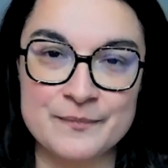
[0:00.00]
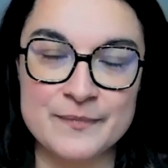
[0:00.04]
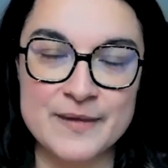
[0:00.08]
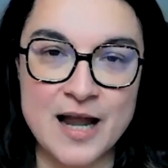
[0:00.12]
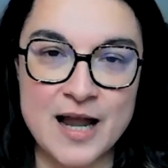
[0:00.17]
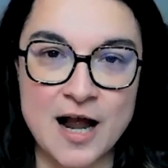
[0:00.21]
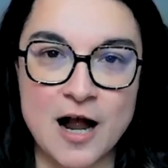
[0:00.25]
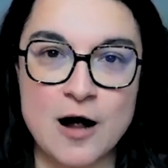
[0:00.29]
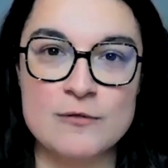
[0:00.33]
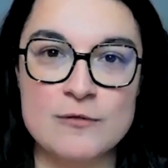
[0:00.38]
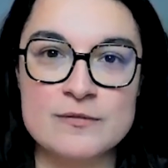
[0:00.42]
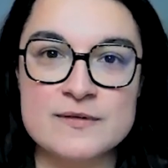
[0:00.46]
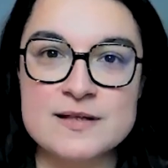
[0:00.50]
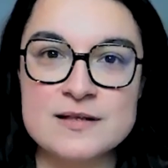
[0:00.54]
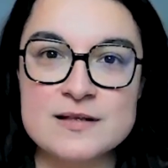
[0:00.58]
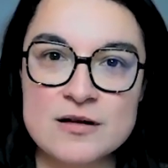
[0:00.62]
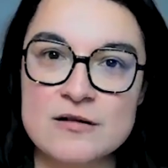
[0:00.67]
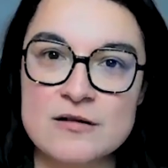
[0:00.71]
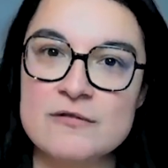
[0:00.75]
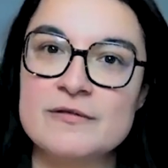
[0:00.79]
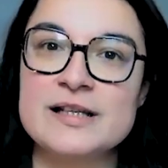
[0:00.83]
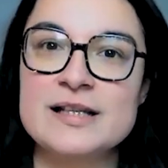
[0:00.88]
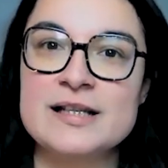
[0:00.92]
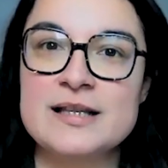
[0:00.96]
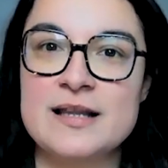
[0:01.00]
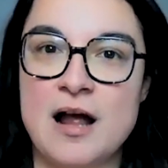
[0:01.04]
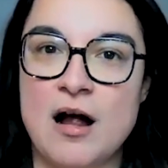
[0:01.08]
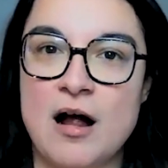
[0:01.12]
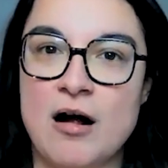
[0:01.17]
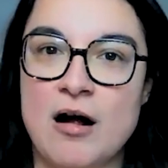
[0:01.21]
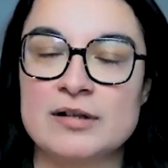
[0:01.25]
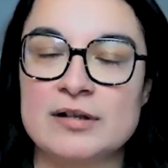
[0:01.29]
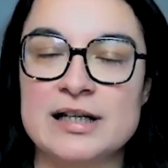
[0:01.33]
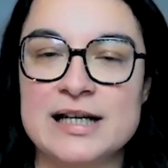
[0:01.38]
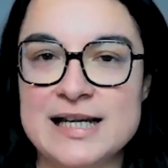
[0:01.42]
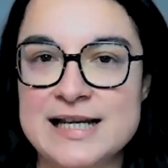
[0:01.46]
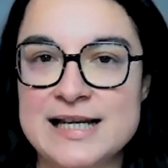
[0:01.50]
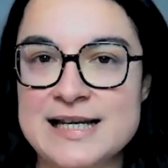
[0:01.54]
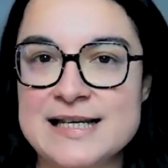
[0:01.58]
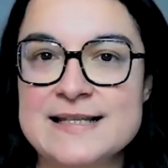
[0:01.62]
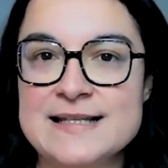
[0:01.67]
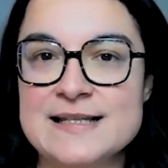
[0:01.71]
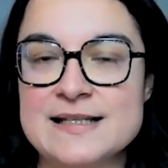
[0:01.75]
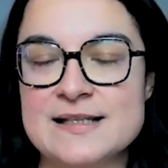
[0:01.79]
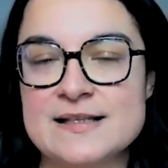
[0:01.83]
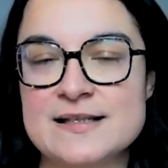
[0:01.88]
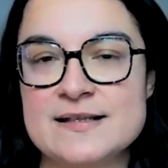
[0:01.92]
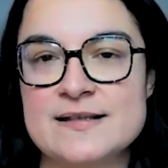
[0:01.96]
Now, slowing down
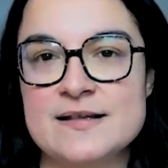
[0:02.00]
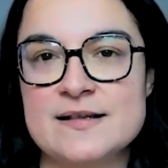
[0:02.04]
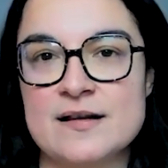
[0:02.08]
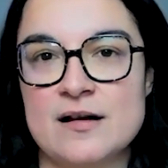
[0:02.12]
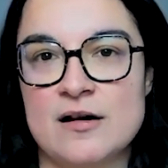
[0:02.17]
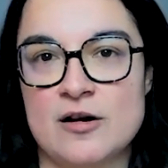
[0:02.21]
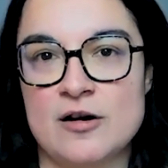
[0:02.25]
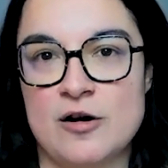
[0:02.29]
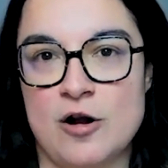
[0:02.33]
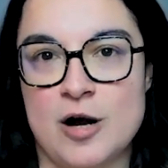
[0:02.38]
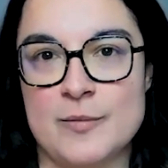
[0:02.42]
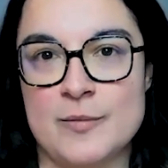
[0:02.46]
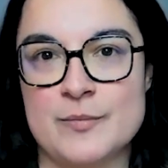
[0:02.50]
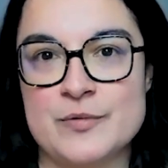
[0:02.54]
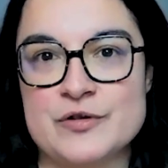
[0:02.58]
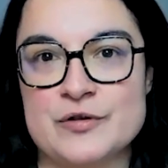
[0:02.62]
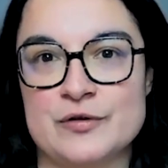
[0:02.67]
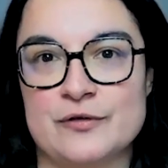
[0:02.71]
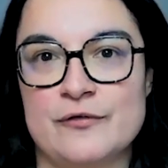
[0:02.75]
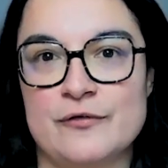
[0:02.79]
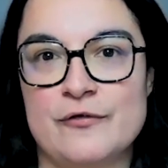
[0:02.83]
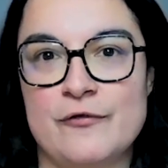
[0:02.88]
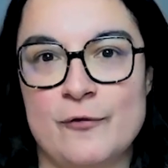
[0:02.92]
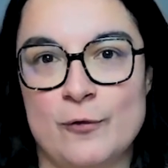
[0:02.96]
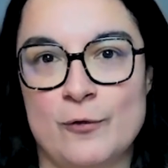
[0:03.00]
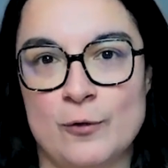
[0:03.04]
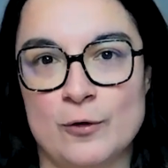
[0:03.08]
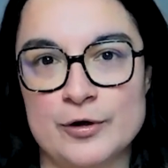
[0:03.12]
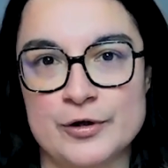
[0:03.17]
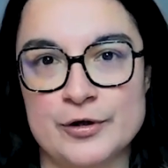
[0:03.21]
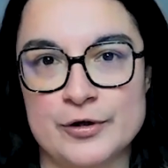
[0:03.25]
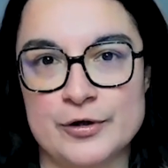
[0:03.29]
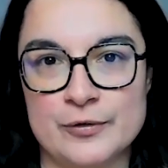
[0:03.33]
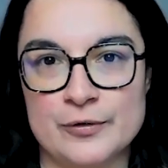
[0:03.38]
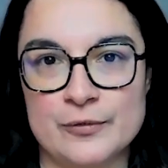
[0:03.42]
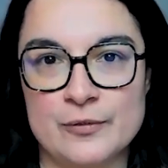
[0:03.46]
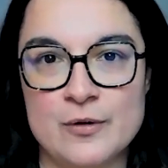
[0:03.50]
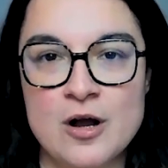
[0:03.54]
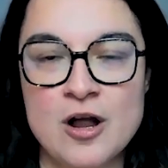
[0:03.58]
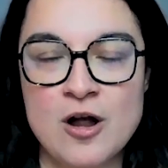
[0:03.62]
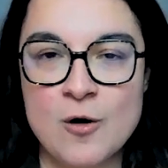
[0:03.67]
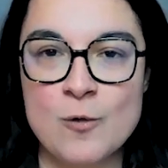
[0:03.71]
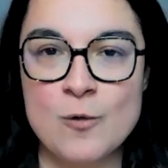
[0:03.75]
isn't an option for you.